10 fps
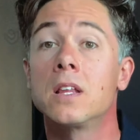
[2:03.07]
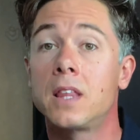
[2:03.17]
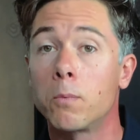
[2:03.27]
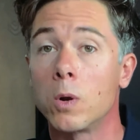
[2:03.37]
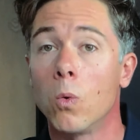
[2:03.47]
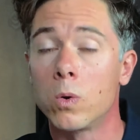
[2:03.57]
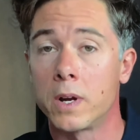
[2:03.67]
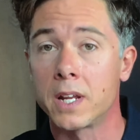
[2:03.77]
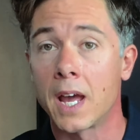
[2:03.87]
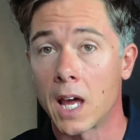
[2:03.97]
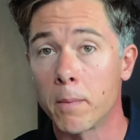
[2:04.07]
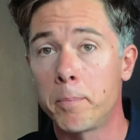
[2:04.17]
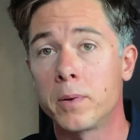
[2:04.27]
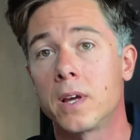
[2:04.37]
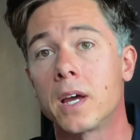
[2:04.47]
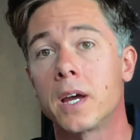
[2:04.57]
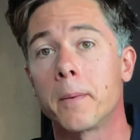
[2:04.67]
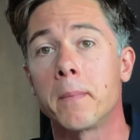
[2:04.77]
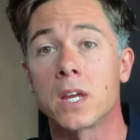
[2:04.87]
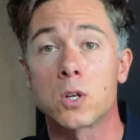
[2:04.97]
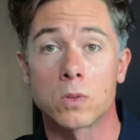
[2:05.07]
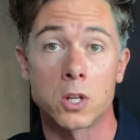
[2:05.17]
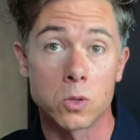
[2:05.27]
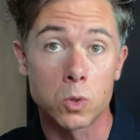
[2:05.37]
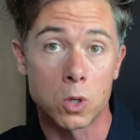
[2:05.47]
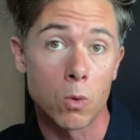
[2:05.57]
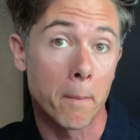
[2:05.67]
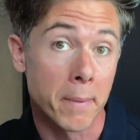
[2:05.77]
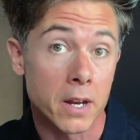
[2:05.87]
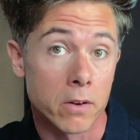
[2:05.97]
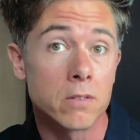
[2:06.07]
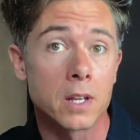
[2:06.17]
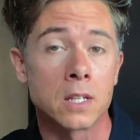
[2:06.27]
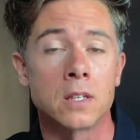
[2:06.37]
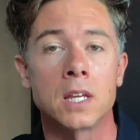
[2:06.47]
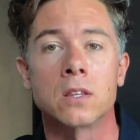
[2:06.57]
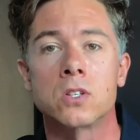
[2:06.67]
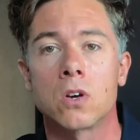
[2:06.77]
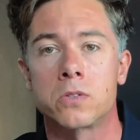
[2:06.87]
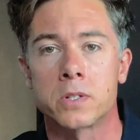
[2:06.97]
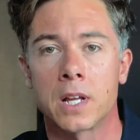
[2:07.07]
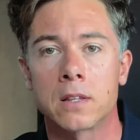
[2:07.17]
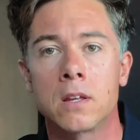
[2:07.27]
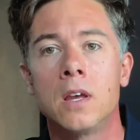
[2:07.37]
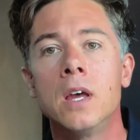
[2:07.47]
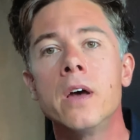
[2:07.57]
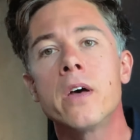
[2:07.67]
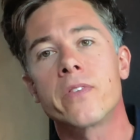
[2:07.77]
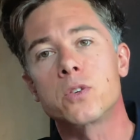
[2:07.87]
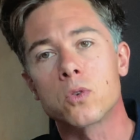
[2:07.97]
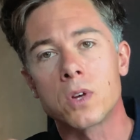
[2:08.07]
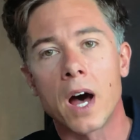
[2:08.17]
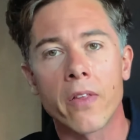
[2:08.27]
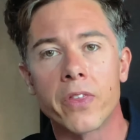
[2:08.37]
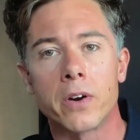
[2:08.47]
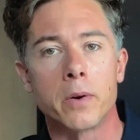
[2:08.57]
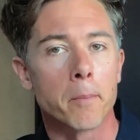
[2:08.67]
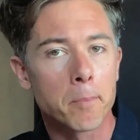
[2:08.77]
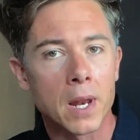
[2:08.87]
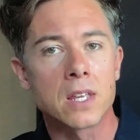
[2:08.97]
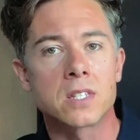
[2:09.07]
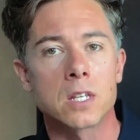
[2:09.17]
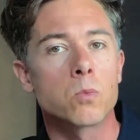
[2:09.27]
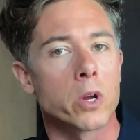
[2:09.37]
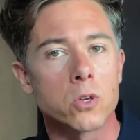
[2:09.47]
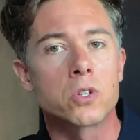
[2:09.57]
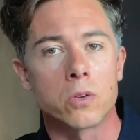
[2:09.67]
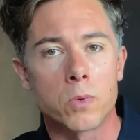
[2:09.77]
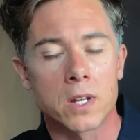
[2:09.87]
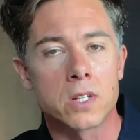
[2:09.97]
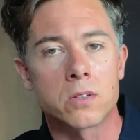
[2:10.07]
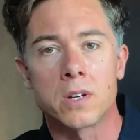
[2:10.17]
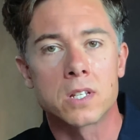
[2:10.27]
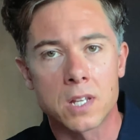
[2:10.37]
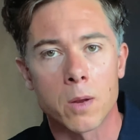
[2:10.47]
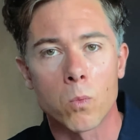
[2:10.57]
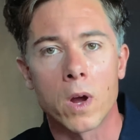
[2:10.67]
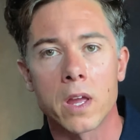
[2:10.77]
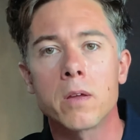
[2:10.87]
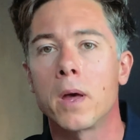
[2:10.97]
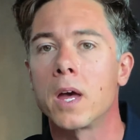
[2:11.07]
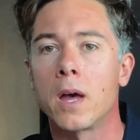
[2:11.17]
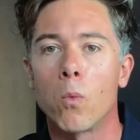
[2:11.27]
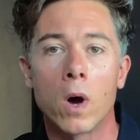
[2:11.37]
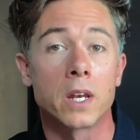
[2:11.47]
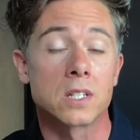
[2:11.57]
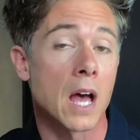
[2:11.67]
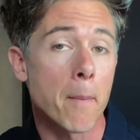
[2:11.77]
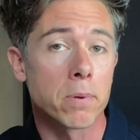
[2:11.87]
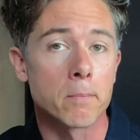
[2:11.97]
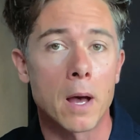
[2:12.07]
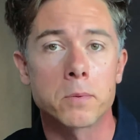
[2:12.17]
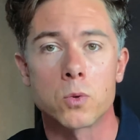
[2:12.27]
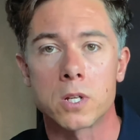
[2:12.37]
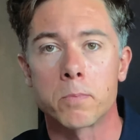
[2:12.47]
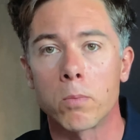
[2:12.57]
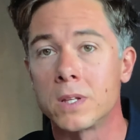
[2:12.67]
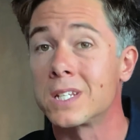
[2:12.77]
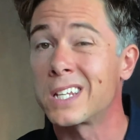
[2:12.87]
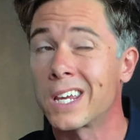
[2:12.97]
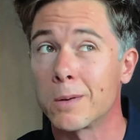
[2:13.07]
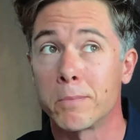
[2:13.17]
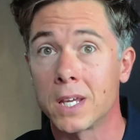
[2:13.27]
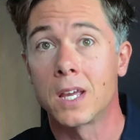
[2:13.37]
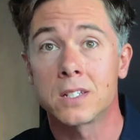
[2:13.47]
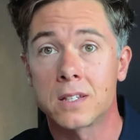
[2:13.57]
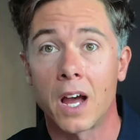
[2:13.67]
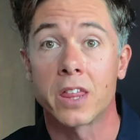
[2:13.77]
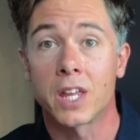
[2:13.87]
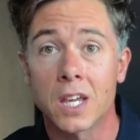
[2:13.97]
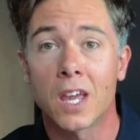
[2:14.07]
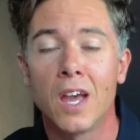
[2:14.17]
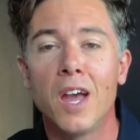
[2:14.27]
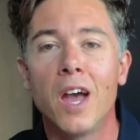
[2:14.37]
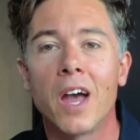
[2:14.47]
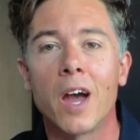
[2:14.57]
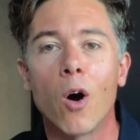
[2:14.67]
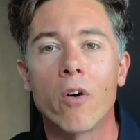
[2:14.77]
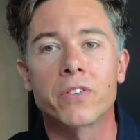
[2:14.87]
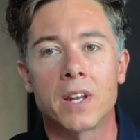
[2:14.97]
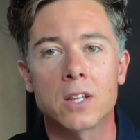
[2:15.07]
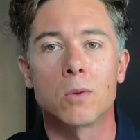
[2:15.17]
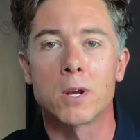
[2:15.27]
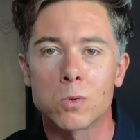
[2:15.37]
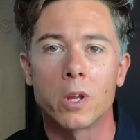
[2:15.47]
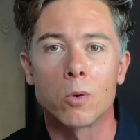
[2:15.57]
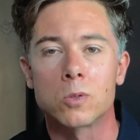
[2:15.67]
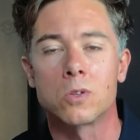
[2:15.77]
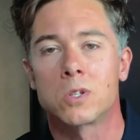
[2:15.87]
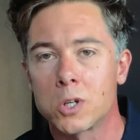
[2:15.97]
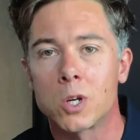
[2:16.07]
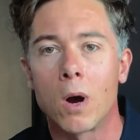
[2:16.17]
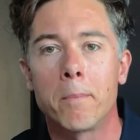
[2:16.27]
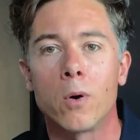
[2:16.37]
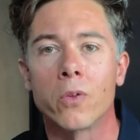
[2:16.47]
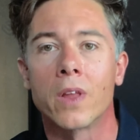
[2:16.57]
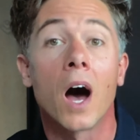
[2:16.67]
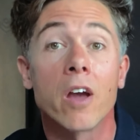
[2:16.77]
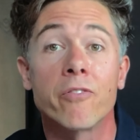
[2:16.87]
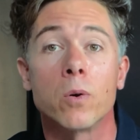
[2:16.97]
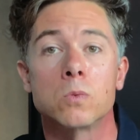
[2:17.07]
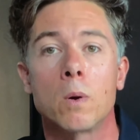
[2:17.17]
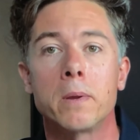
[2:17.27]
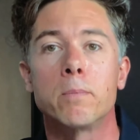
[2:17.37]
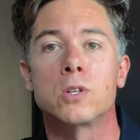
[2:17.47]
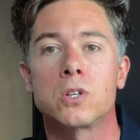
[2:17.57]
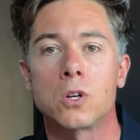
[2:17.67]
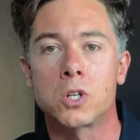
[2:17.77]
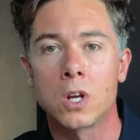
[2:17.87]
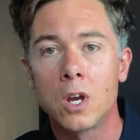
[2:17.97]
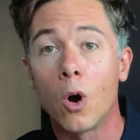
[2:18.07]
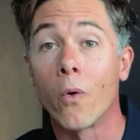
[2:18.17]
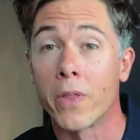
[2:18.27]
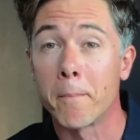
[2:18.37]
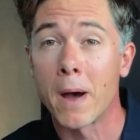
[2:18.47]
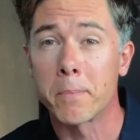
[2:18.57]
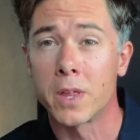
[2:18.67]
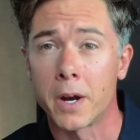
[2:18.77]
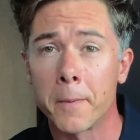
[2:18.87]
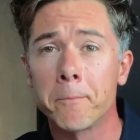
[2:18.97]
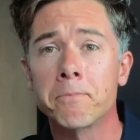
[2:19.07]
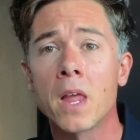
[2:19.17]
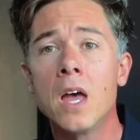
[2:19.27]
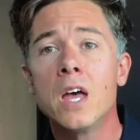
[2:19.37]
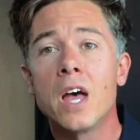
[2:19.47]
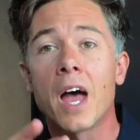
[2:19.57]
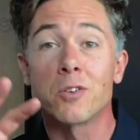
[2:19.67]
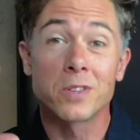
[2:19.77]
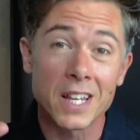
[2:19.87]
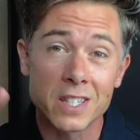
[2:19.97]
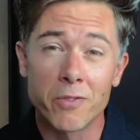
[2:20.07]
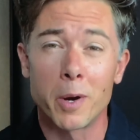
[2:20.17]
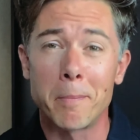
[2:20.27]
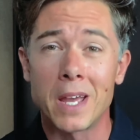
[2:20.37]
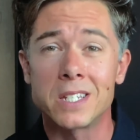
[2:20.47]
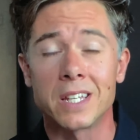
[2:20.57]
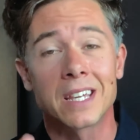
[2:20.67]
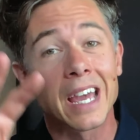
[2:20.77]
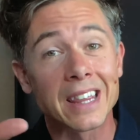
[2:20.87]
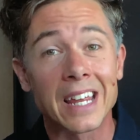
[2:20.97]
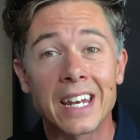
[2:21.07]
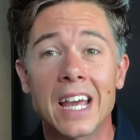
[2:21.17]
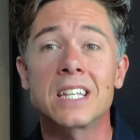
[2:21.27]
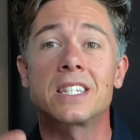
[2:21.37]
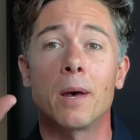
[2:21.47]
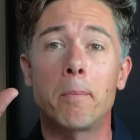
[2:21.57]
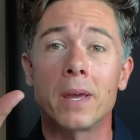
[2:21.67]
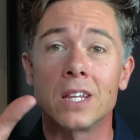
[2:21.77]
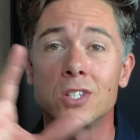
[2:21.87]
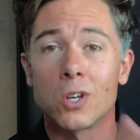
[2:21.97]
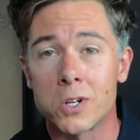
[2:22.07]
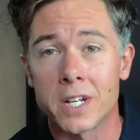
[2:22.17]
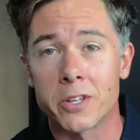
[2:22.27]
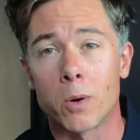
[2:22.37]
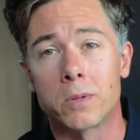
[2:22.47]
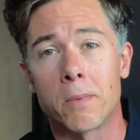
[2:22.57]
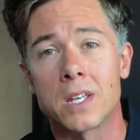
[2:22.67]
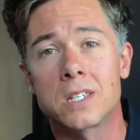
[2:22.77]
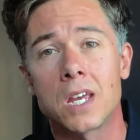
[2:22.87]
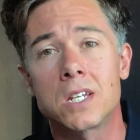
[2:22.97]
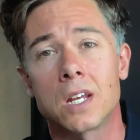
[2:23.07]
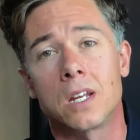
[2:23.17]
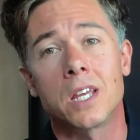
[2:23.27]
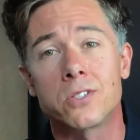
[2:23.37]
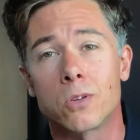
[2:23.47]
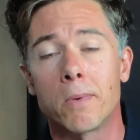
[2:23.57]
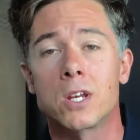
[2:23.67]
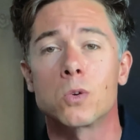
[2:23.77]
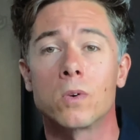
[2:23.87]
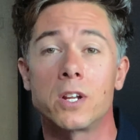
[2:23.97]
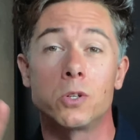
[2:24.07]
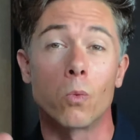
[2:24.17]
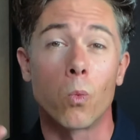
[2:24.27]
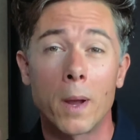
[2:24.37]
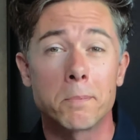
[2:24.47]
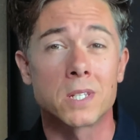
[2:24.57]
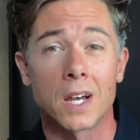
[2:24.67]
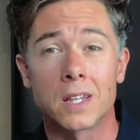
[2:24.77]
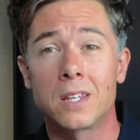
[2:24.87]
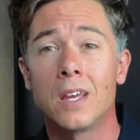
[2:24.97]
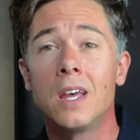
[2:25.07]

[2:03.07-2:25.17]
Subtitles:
will already help making sure that you show up better in the search result. There's also other places where you should register in the same way. One is Apple Maps, which is probably the second biggest, I think. After that, to make sure that you also show up on iPhones when people search on the map there. So that's the very basic. The next step in search engine optimization is to make sure that your website,